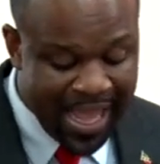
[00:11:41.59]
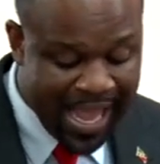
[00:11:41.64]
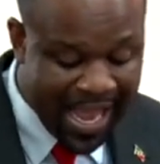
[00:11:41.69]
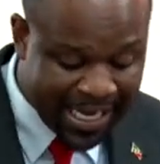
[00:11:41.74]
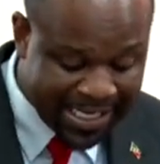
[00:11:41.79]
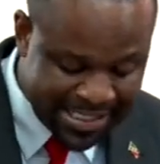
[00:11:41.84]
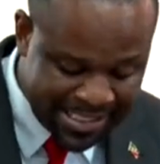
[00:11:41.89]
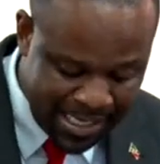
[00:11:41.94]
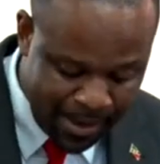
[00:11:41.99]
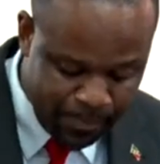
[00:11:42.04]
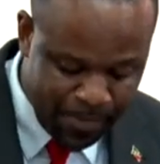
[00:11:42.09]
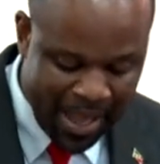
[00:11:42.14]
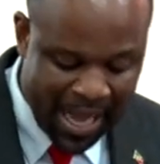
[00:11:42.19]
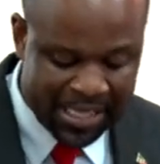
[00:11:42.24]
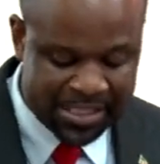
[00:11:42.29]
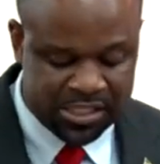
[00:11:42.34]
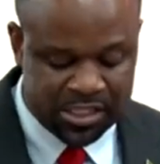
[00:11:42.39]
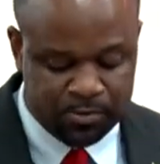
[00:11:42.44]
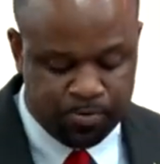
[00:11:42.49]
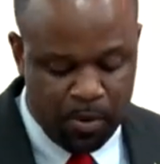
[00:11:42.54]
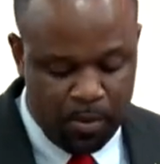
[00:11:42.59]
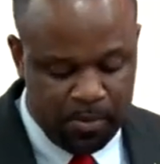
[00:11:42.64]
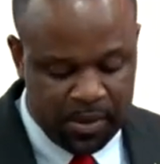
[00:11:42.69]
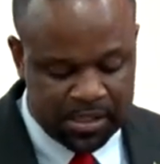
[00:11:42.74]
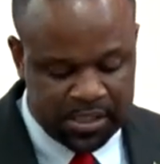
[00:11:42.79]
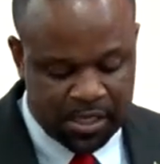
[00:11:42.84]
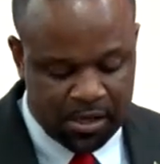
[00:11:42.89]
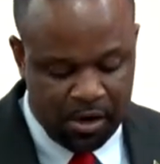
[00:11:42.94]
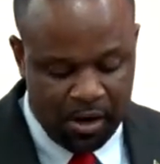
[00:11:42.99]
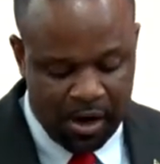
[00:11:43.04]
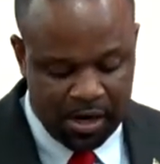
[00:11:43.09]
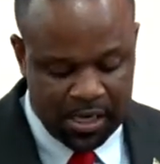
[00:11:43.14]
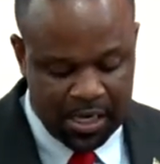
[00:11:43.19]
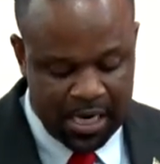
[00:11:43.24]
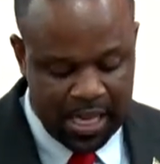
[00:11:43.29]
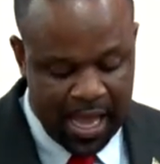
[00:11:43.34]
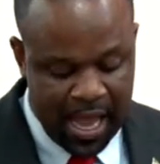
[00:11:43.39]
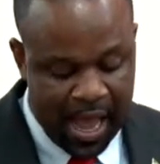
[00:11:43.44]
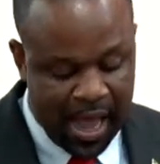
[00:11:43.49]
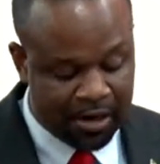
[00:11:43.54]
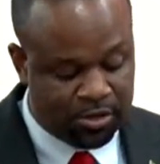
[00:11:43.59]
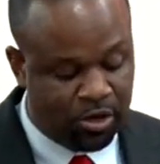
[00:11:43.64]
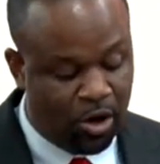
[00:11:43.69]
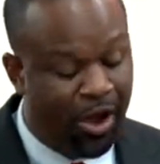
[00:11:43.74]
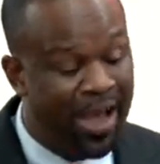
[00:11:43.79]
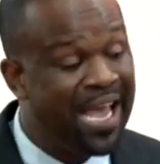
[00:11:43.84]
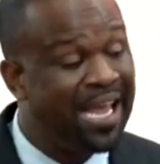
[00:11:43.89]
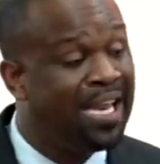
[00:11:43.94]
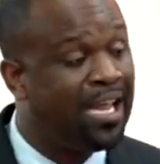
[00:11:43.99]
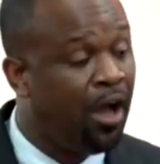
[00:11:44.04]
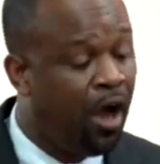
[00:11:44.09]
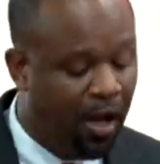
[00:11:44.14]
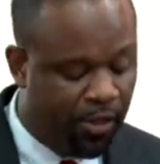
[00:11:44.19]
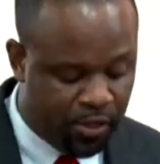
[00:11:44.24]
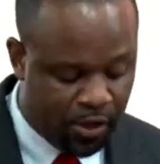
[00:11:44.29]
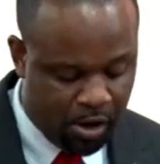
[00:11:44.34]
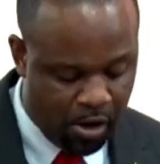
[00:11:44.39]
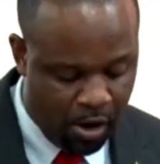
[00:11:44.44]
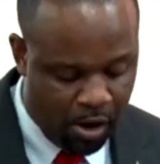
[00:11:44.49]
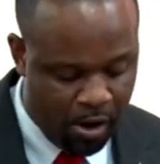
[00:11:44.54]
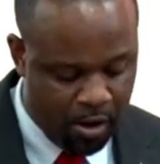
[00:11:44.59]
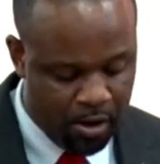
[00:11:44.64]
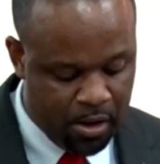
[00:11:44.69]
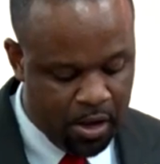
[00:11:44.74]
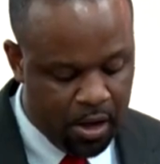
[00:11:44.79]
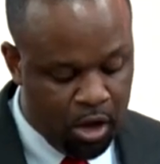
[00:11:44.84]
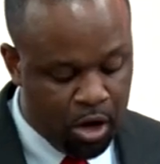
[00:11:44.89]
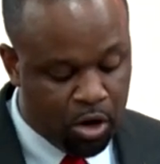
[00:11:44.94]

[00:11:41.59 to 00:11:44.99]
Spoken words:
except as is permitted under the Act or any other law.